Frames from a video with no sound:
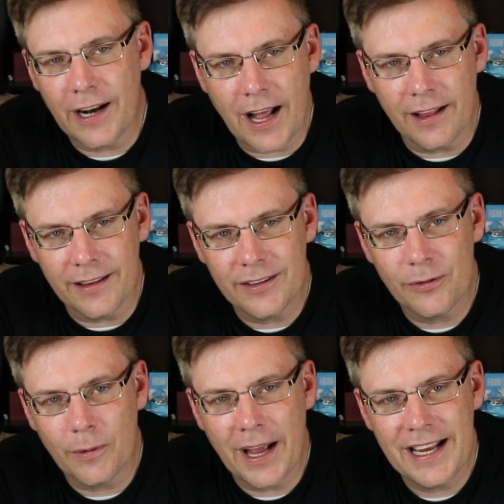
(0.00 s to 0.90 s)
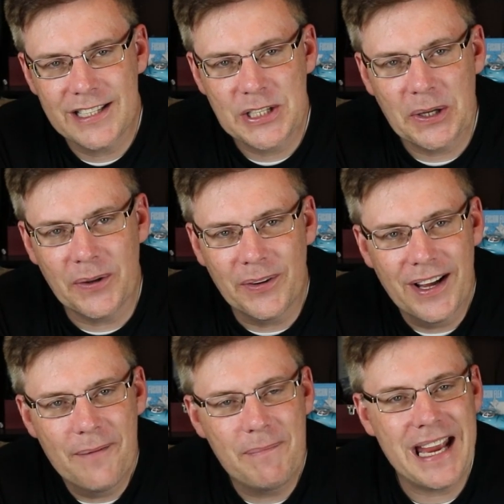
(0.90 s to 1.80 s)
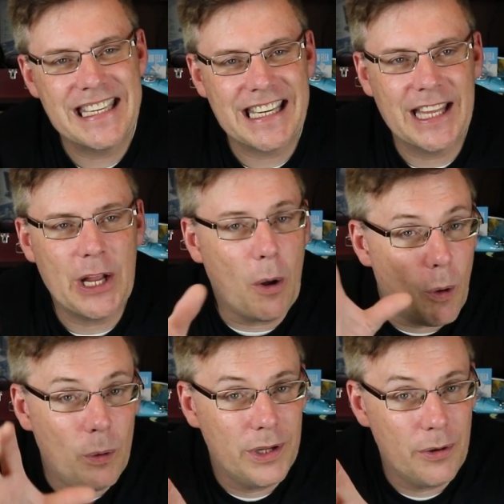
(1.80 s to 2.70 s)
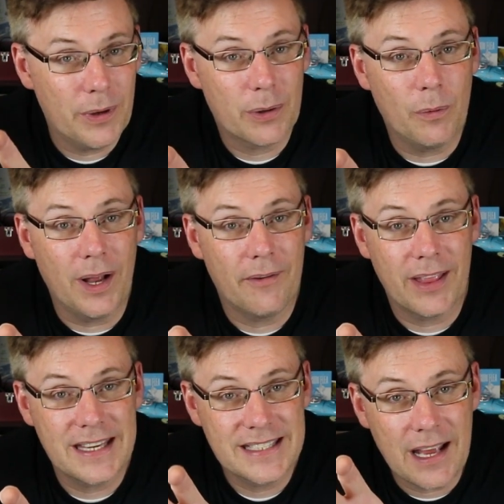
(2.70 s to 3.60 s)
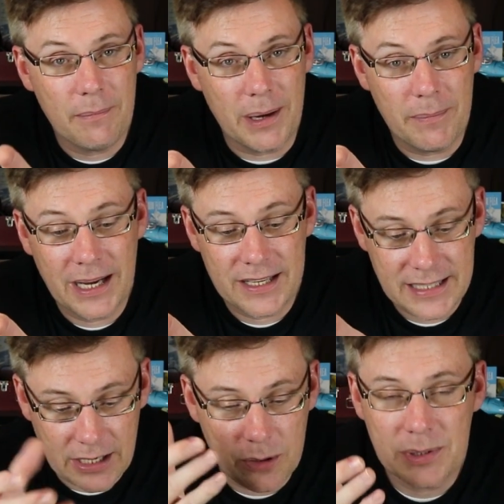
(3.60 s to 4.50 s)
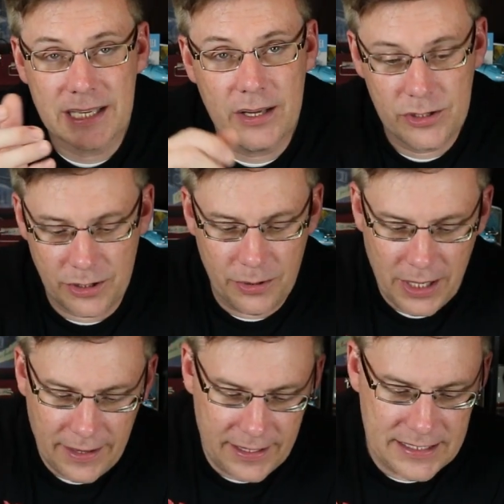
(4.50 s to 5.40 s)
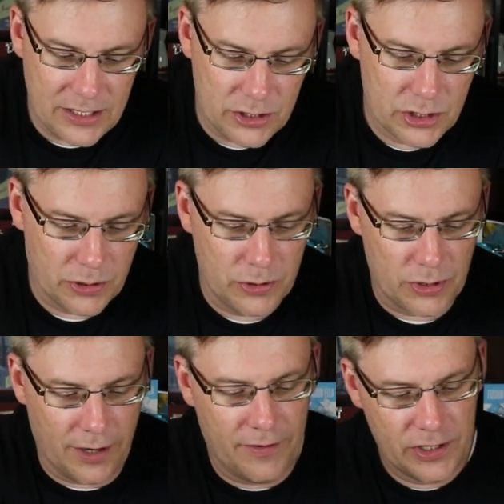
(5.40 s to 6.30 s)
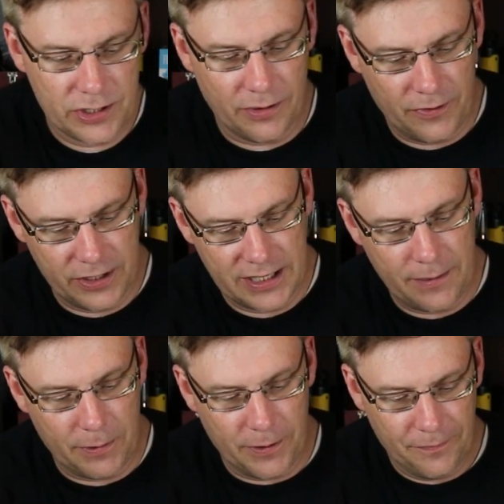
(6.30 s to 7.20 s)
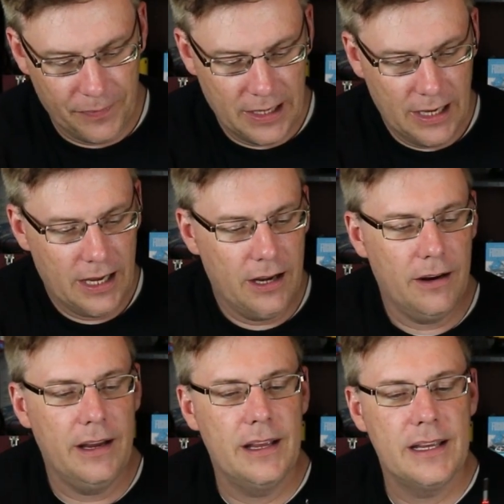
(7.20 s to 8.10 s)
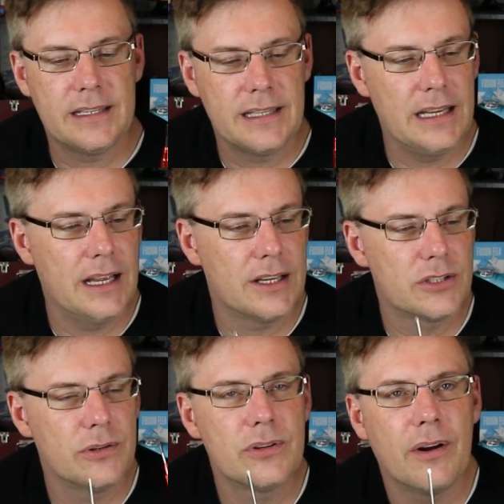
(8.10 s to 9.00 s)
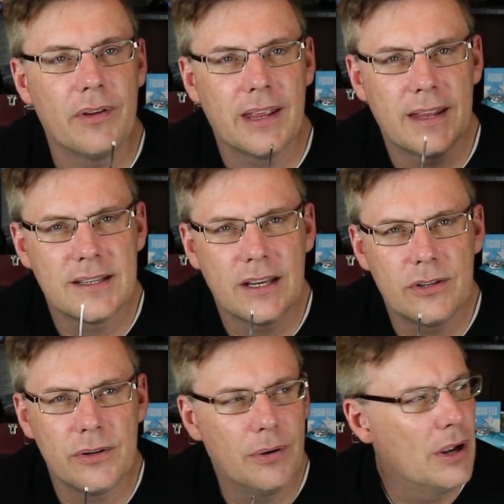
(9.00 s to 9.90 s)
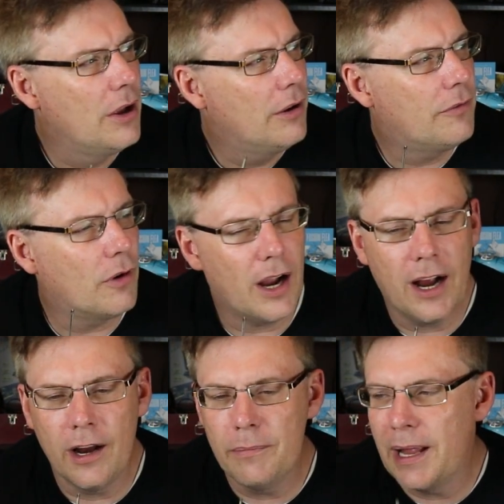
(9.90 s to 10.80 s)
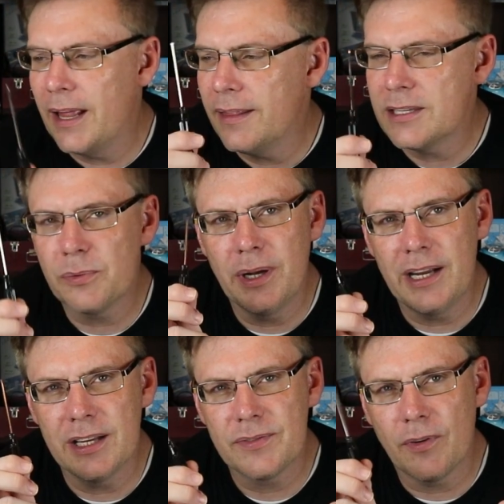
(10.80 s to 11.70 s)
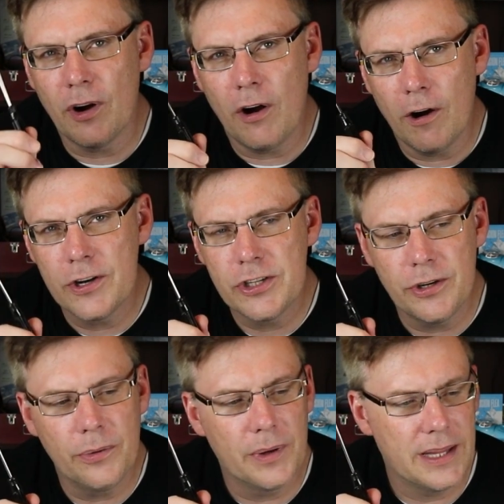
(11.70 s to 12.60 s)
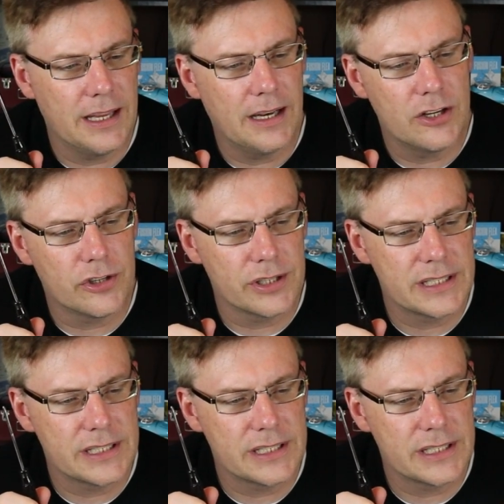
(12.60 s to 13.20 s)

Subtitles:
an island, right? So basically only with whatever they sent me, because they send you screwdrivers. So for example, here is the screwdriver that they send you for Iron Man. This one is for R2 with the initial